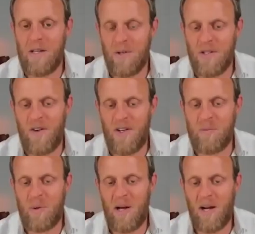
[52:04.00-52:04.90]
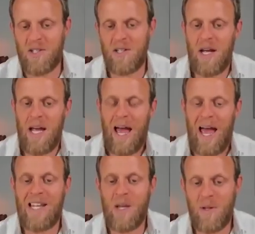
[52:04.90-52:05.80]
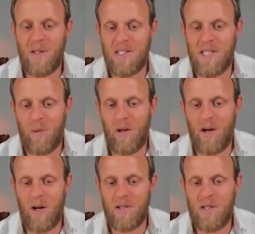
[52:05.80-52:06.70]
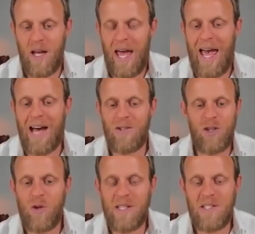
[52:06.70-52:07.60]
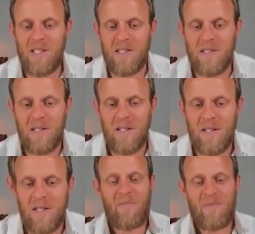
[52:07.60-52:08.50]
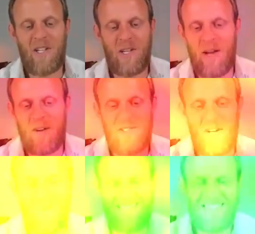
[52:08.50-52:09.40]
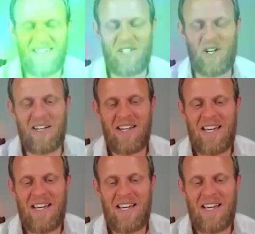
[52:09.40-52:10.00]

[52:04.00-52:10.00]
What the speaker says: the most efficient production and they're willing to sell below cost, how do you exist? It's only a matter of time. So John,